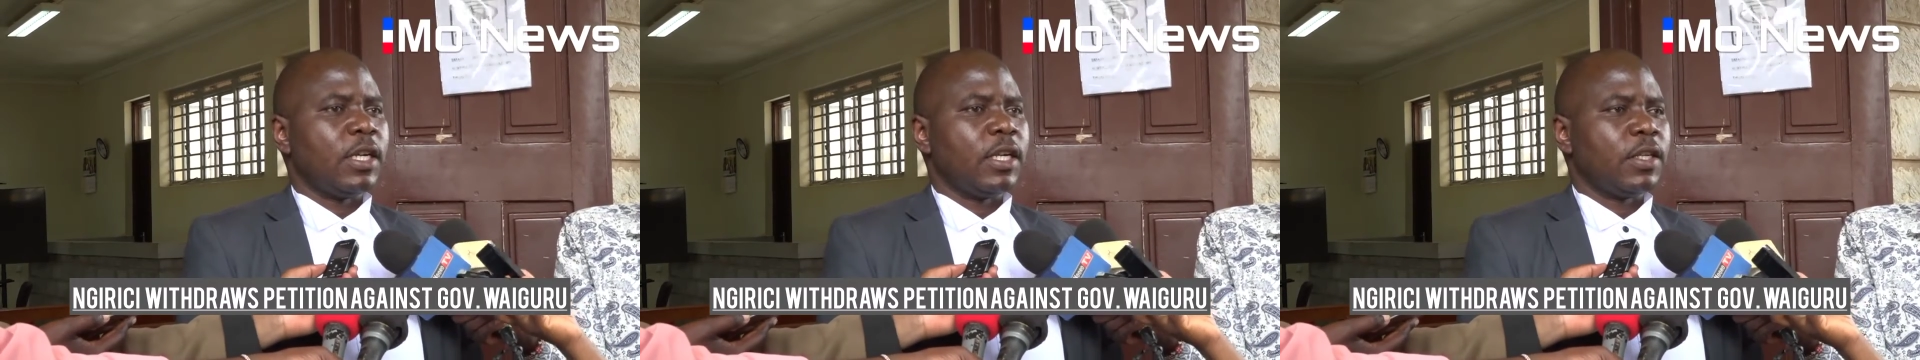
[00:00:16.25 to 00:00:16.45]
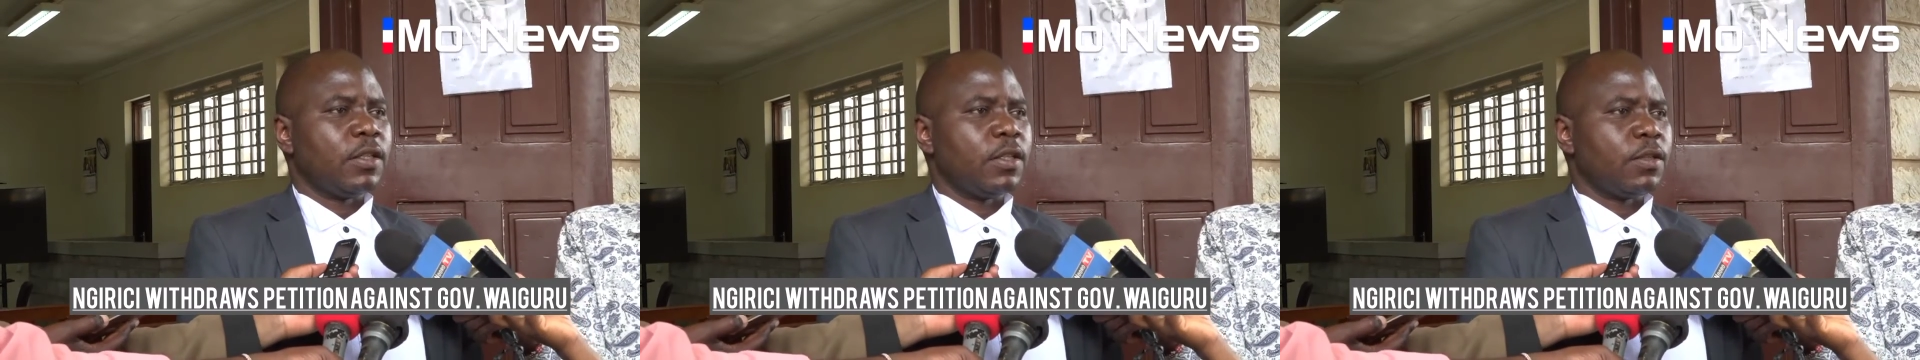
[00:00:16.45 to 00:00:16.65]

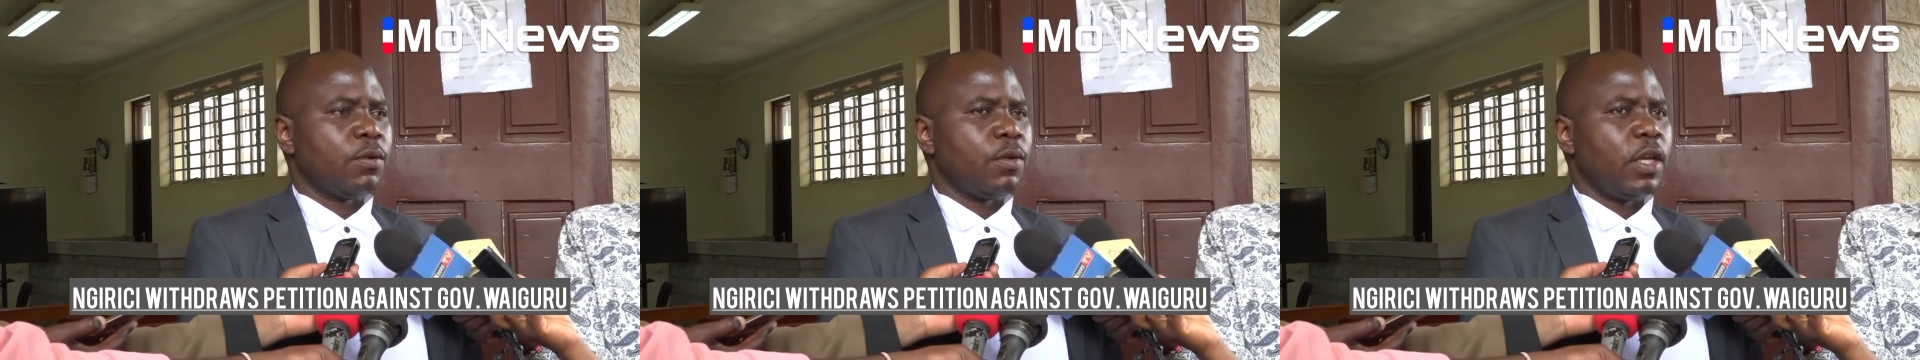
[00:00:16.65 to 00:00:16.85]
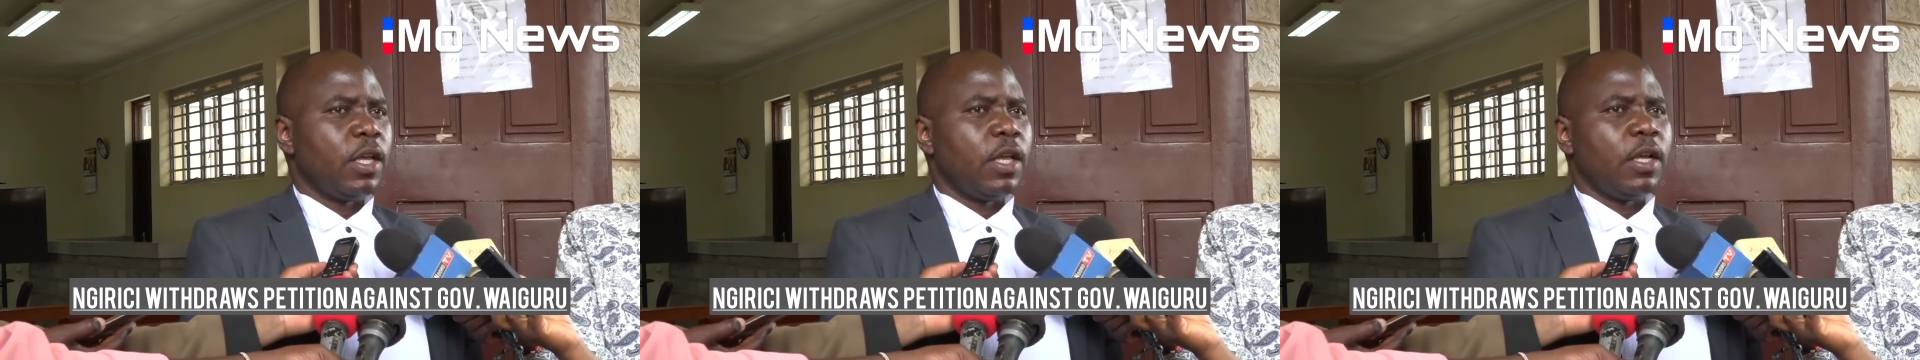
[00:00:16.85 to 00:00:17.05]
directions of
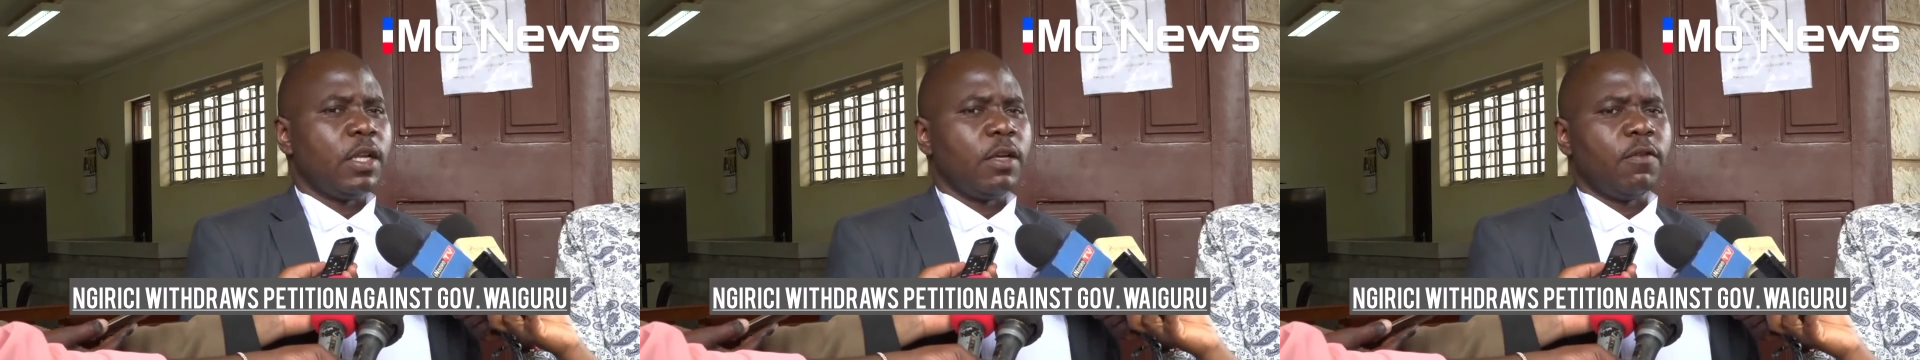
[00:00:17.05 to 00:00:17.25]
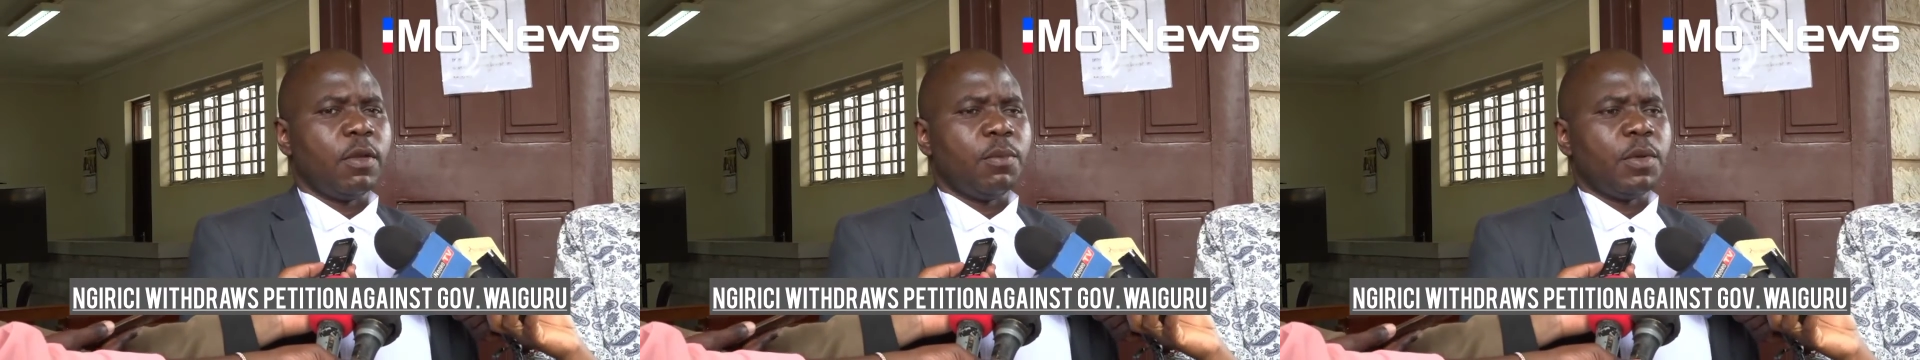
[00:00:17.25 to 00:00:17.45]
the
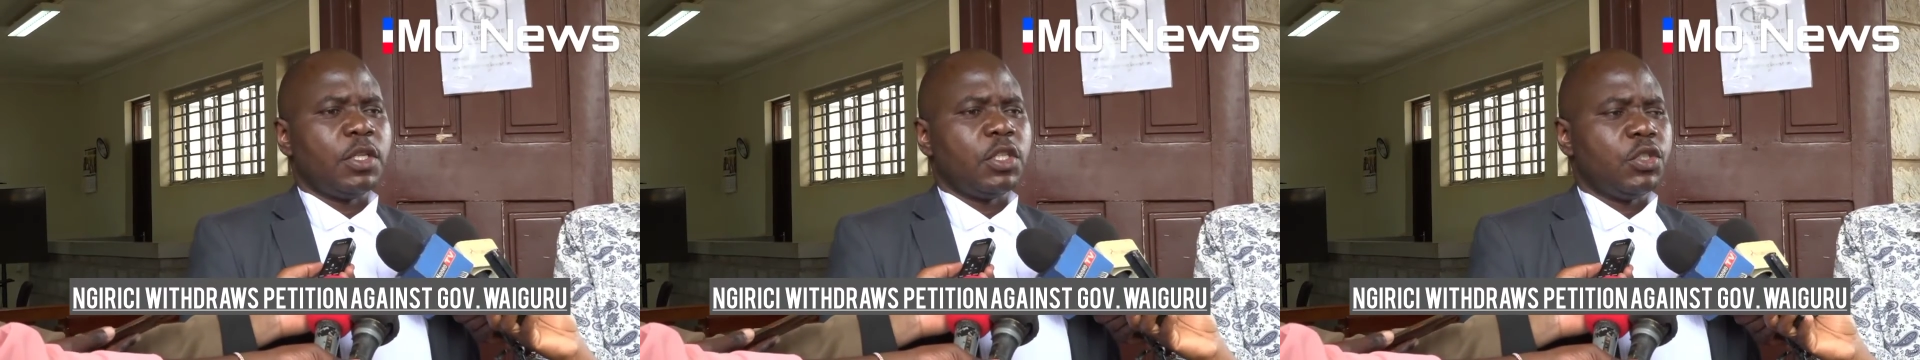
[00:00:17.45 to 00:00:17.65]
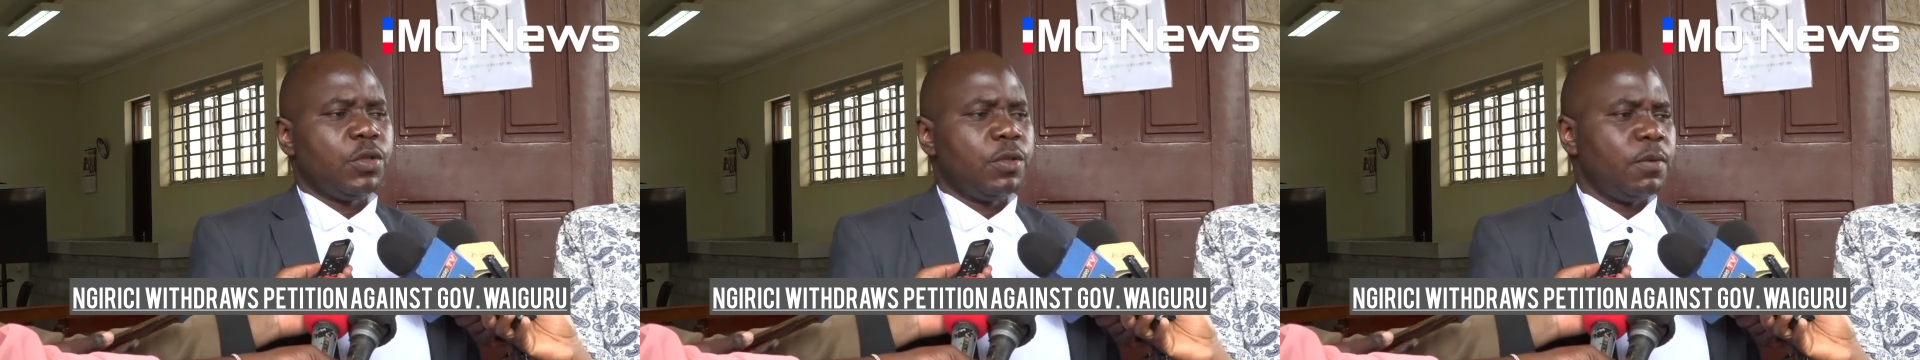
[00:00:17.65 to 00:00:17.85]
hearing of the
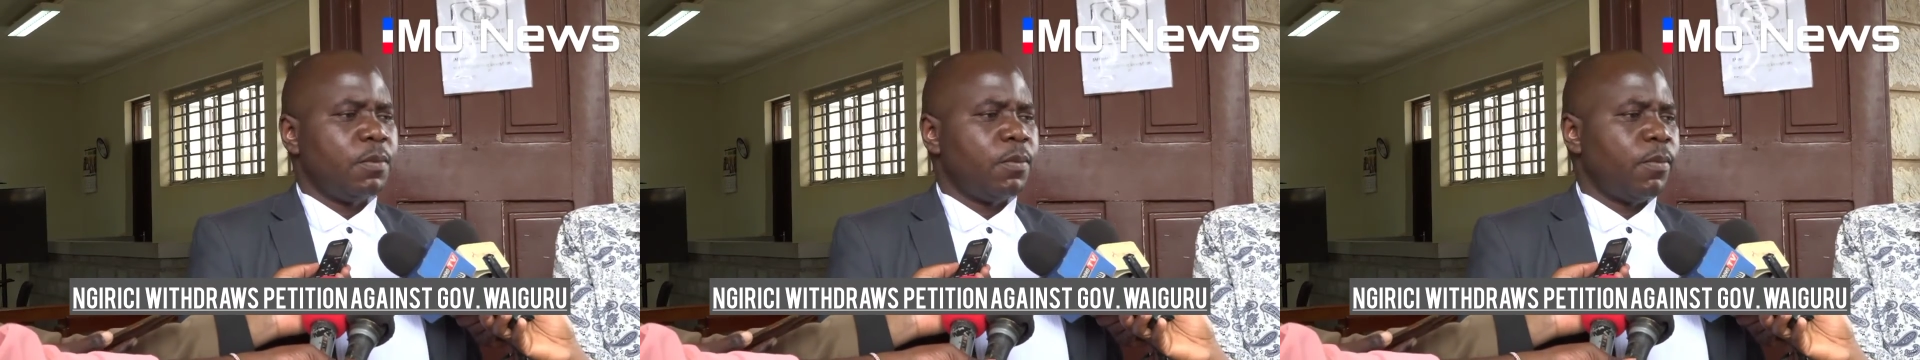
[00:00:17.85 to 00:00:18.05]
petition.